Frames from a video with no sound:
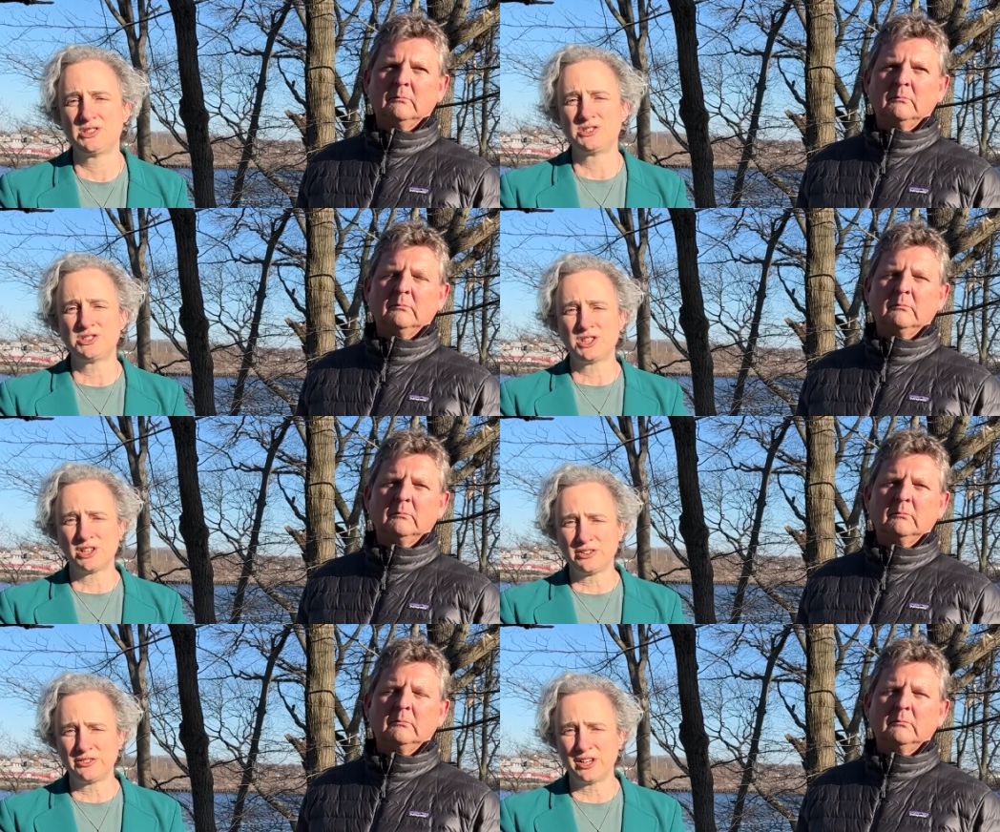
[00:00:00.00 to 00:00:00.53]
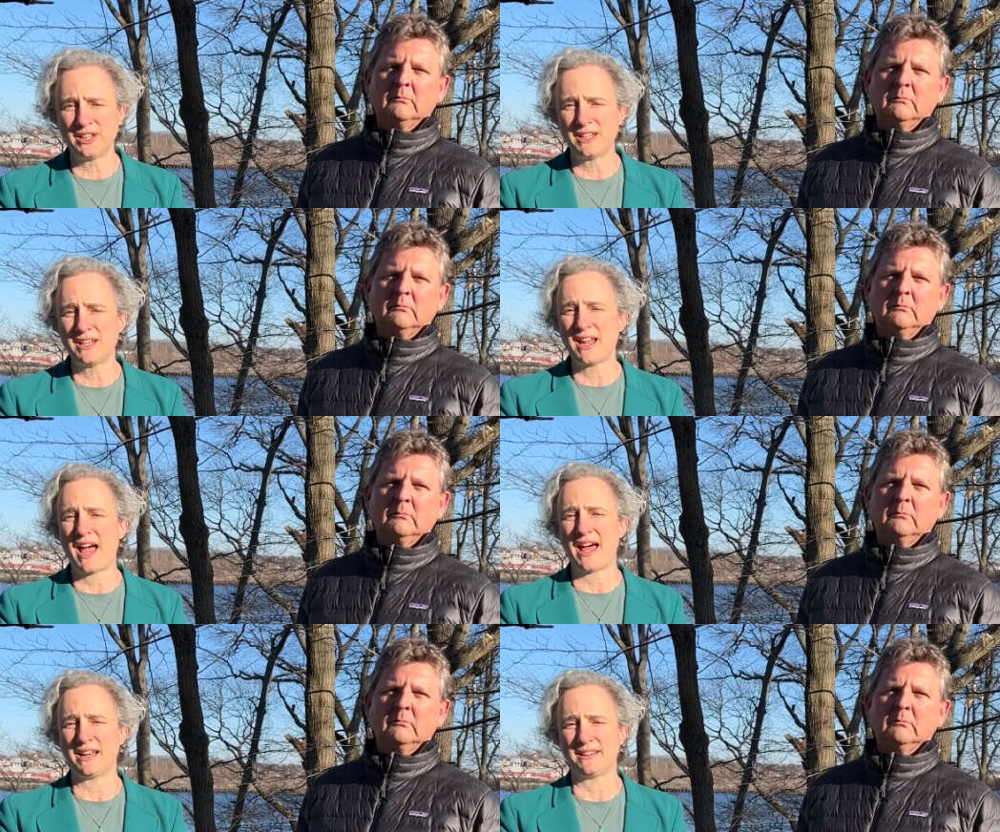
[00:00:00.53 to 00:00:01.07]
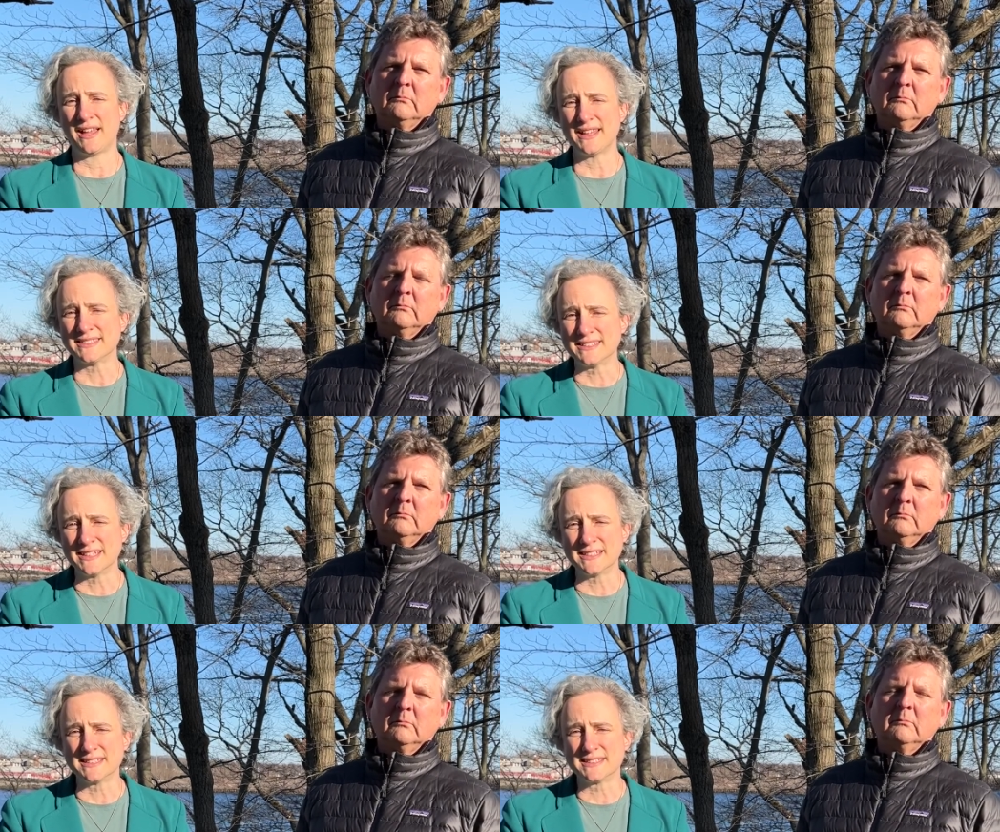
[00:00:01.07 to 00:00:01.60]
Speaker 1: Children,
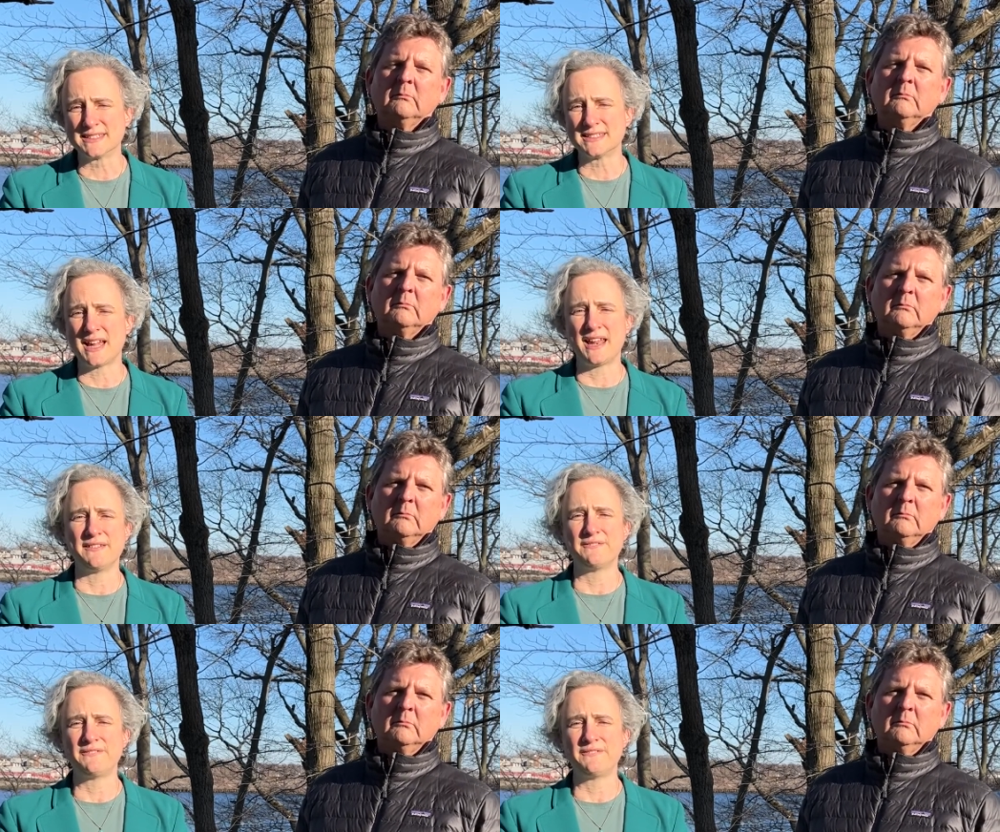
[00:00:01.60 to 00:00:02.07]
adolescents, and